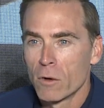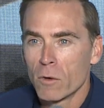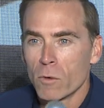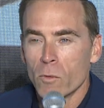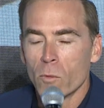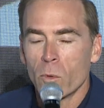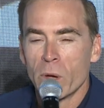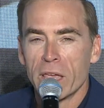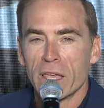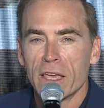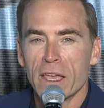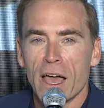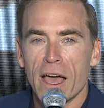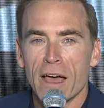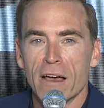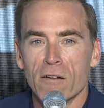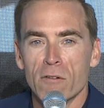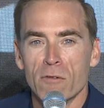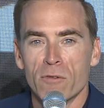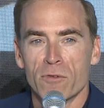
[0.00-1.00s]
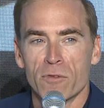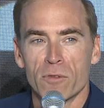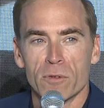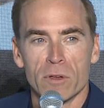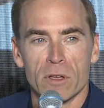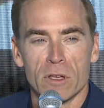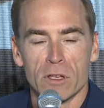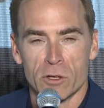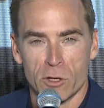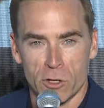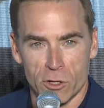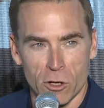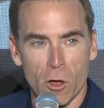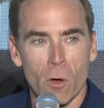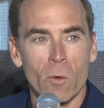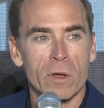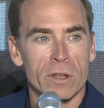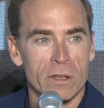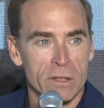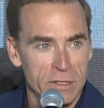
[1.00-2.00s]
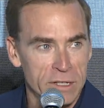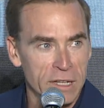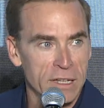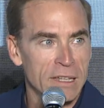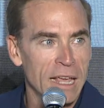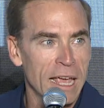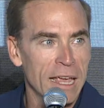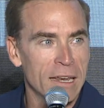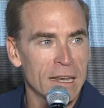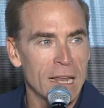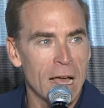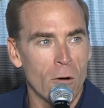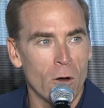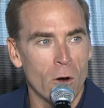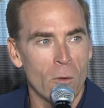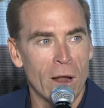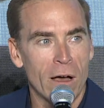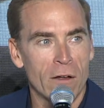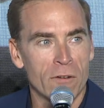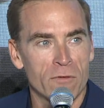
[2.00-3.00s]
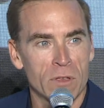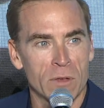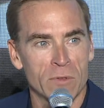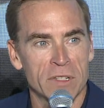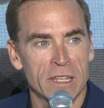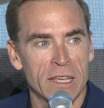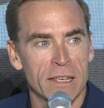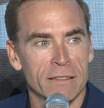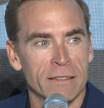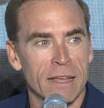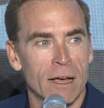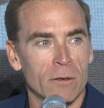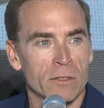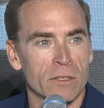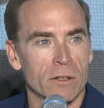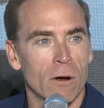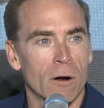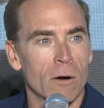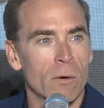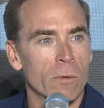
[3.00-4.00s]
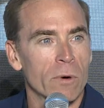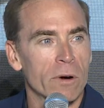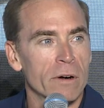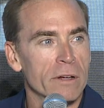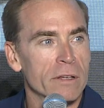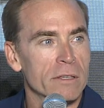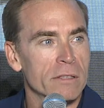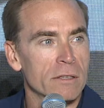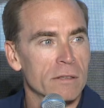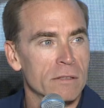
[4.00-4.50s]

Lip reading: we have shown to date now around 15,000 artworks.